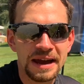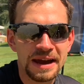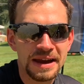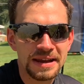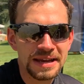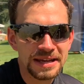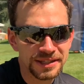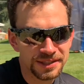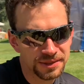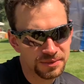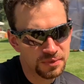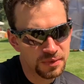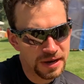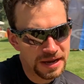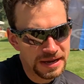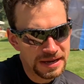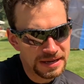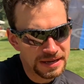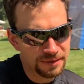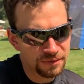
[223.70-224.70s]
Yes,
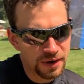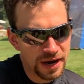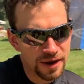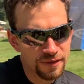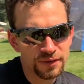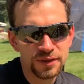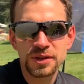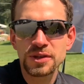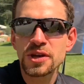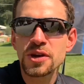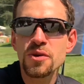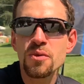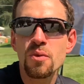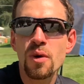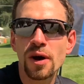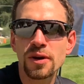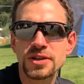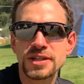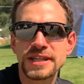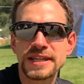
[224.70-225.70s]
we have the new
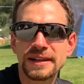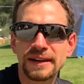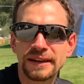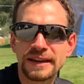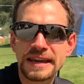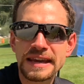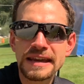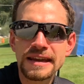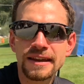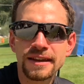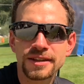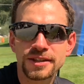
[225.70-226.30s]
One TLE,